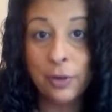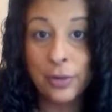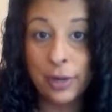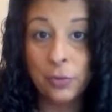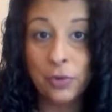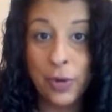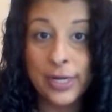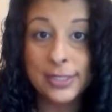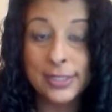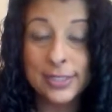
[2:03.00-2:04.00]
out and we're right
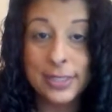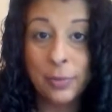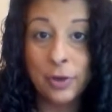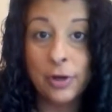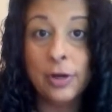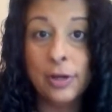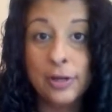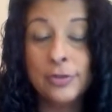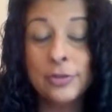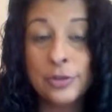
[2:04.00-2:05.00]
into the summer,
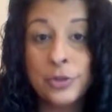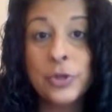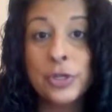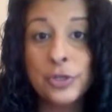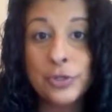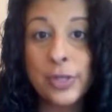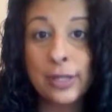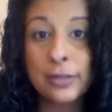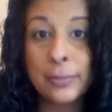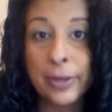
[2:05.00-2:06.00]
the sooner you do
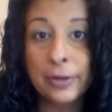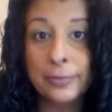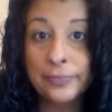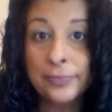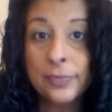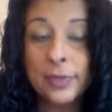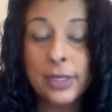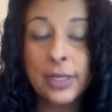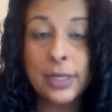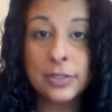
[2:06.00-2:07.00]
that, the better.
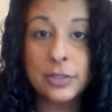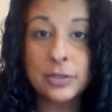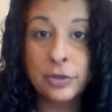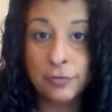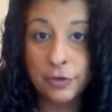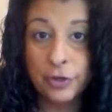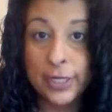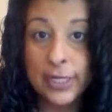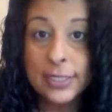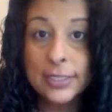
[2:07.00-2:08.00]
It's good for your
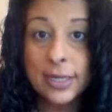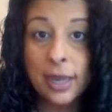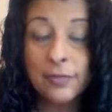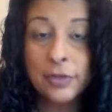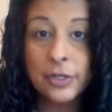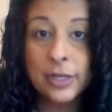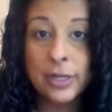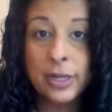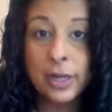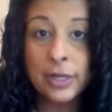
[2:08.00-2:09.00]
kids to have a good
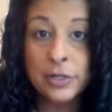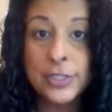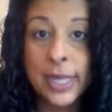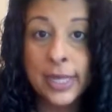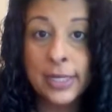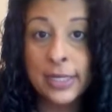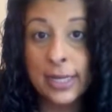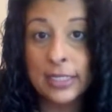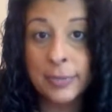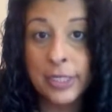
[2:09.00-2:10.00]
understanding and
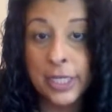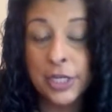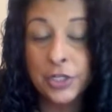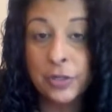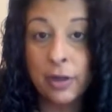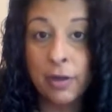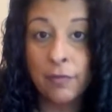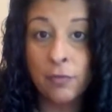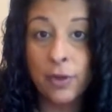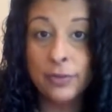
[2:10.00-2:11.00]
expectation
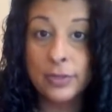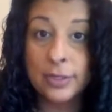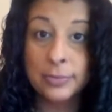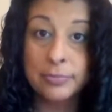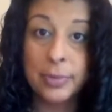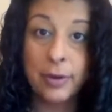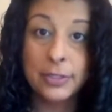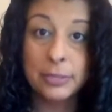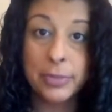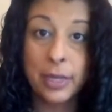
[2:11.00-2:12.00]
of what the
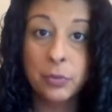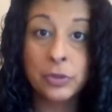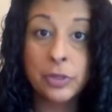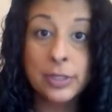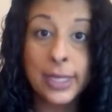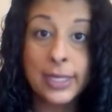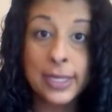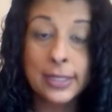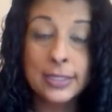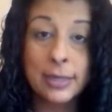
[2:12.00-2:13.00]
parenting plan will look like
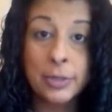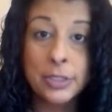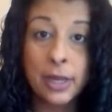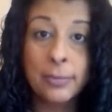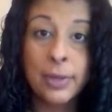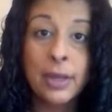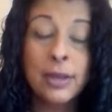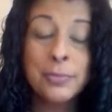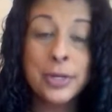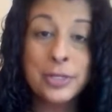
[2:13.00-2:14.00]
in the summertime,
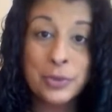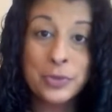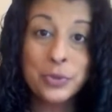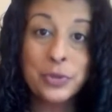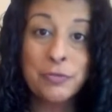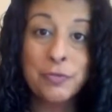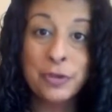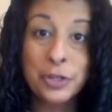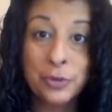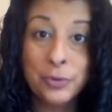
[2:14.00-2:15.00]
but it's also good for
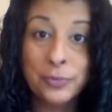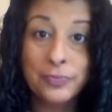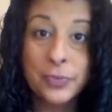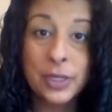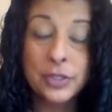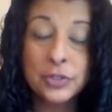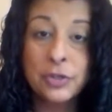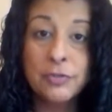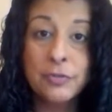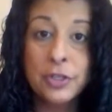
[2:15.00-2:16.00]
you. It's
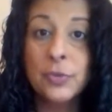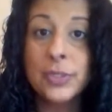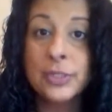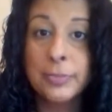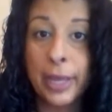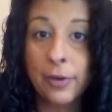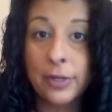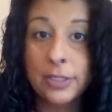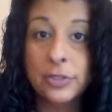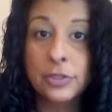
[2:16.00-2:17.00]
good for you as the
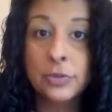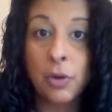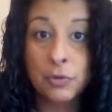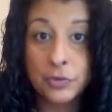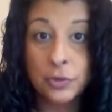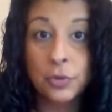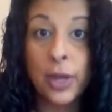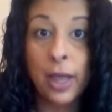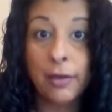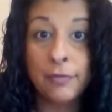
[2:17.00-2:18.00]
parents to also
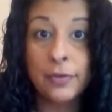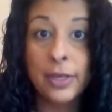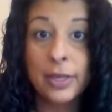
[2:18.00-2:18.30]
have